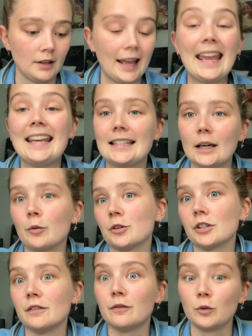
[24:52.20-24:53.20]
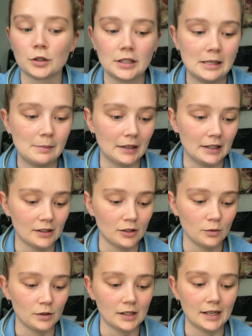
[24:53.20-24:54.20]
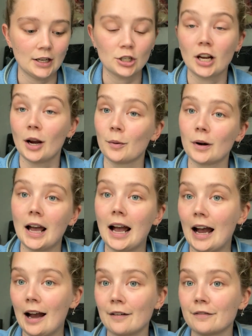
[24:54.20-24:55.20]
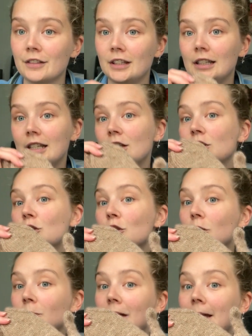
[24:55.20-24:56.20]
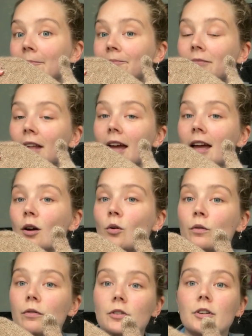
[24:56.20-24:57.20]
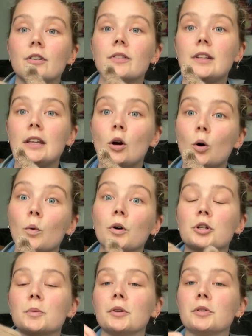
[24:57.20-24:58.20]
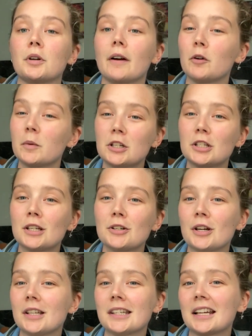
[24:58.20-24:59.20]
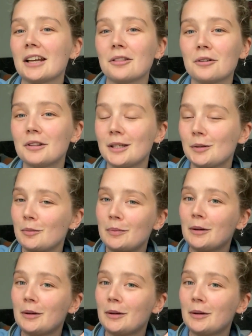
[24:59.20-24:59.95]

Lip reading: 8 hours and 14 minutes. So it's an extra hour and a half that these took me over the hot water bottle cover, which is interesting. I thought these would be